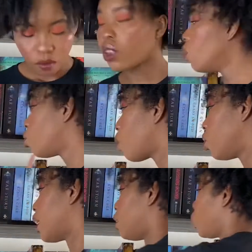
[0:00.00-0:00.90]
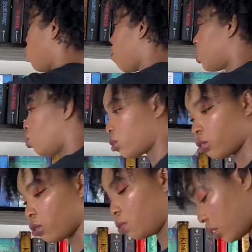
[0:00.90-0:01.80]
So we know that this one covers
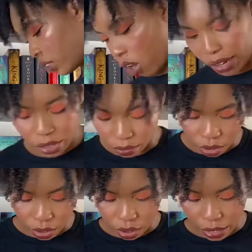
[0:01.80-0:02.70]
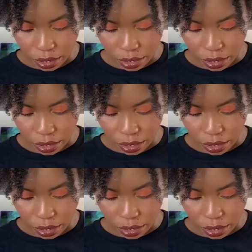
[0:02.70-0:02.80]
2, but does it cover any of the third thing?